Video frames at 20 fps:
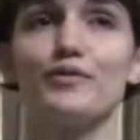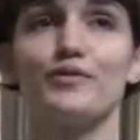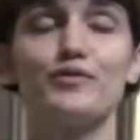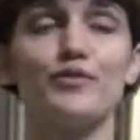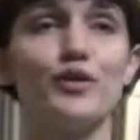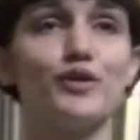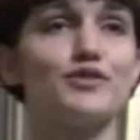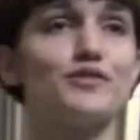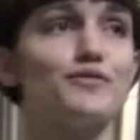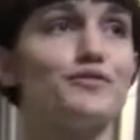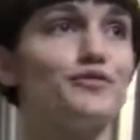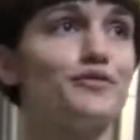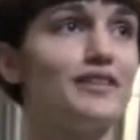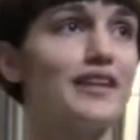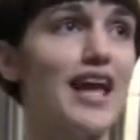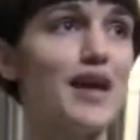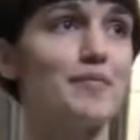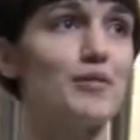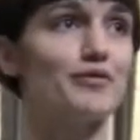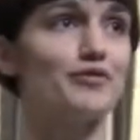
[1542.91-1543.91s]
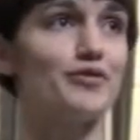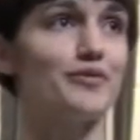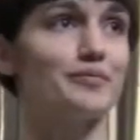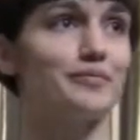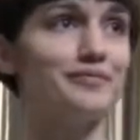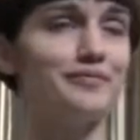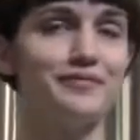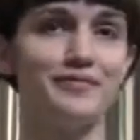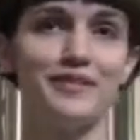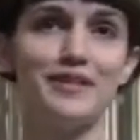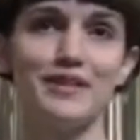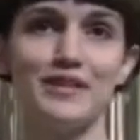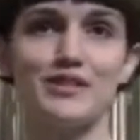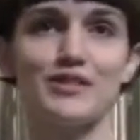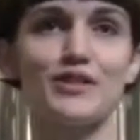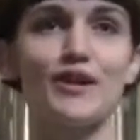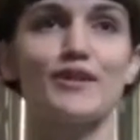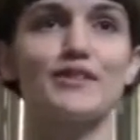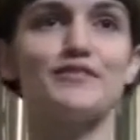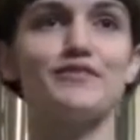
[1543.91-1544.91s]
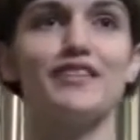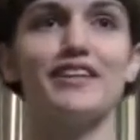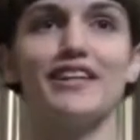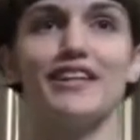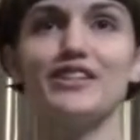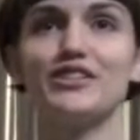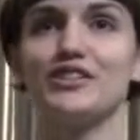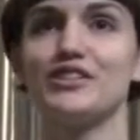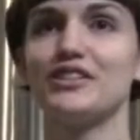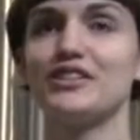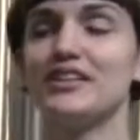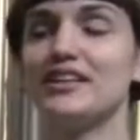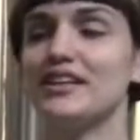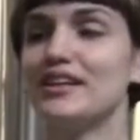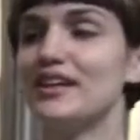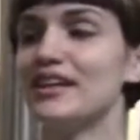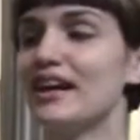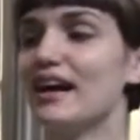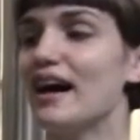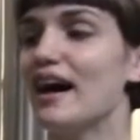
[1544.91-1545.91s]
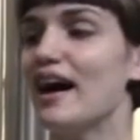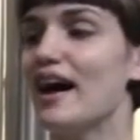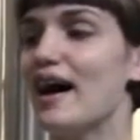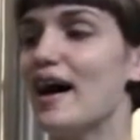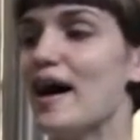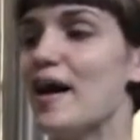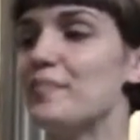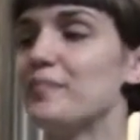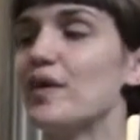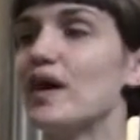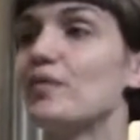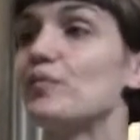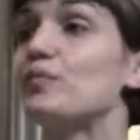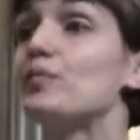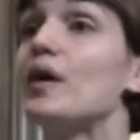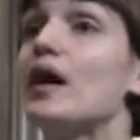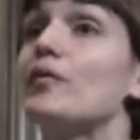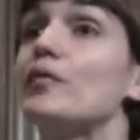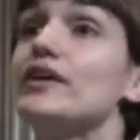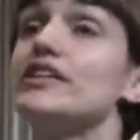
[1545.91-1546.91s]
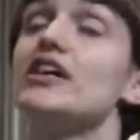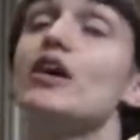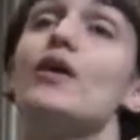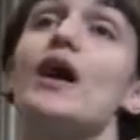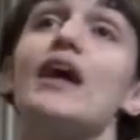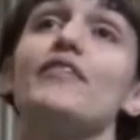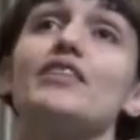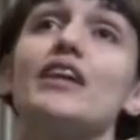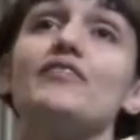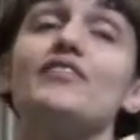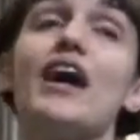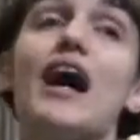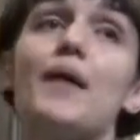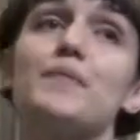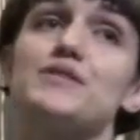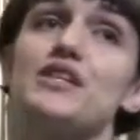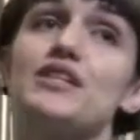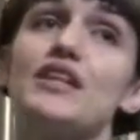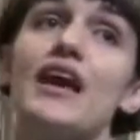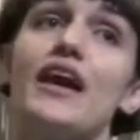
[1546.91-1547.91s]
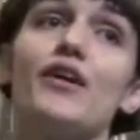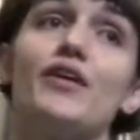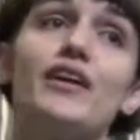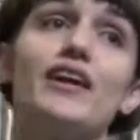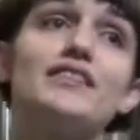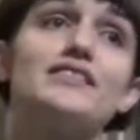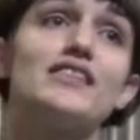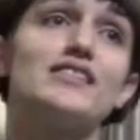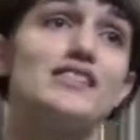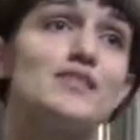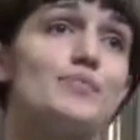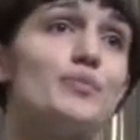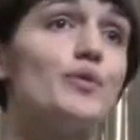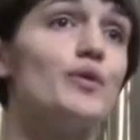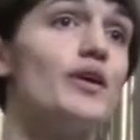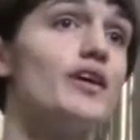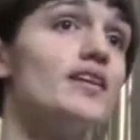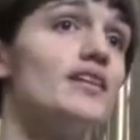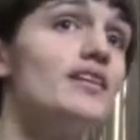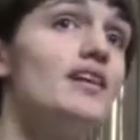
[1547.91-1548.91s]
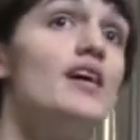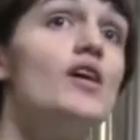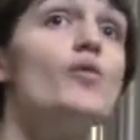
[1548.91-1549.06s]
Full labor from start to finish. But we don't have enough hops in the area to support.